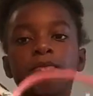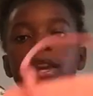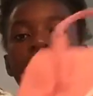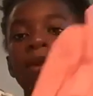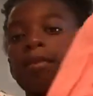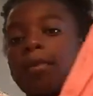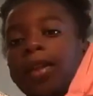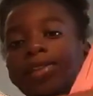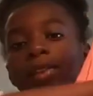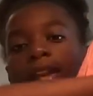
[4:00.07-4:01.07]
maybe my
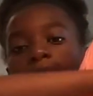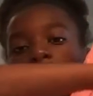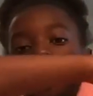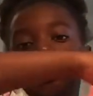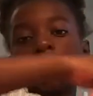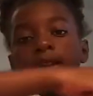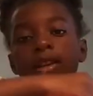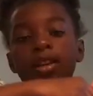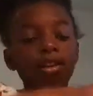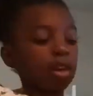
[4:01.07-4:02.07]
pencil case in this
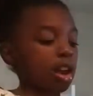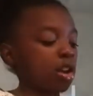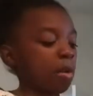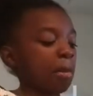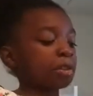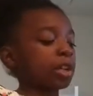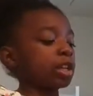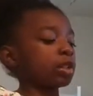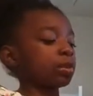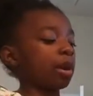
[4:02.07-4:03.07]
pocket. I don't know, my pencil
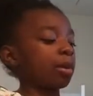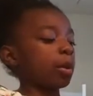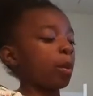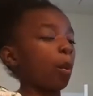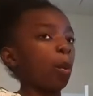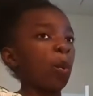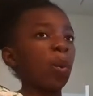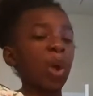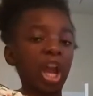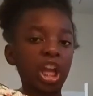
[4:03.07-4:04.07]
case is probably
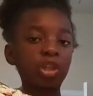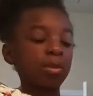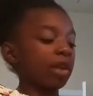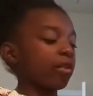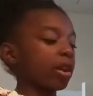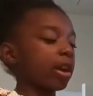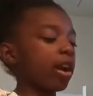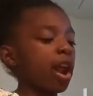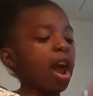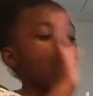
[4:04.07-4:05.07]
way too big for
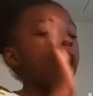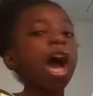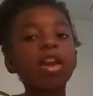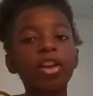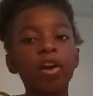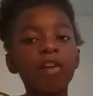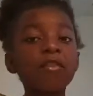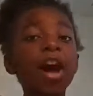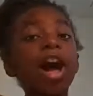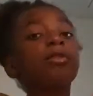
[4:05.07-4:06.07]
here. I don't know,
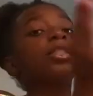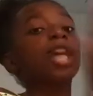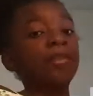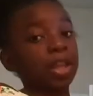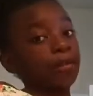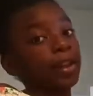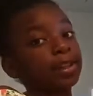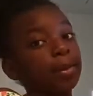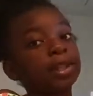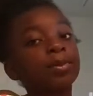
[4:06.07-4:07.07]
but I'll definitely find
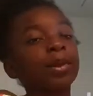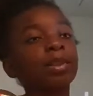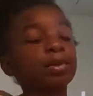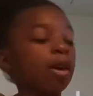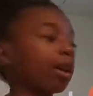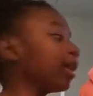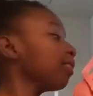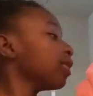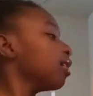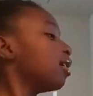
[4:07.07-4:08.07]
something to put in this pocket.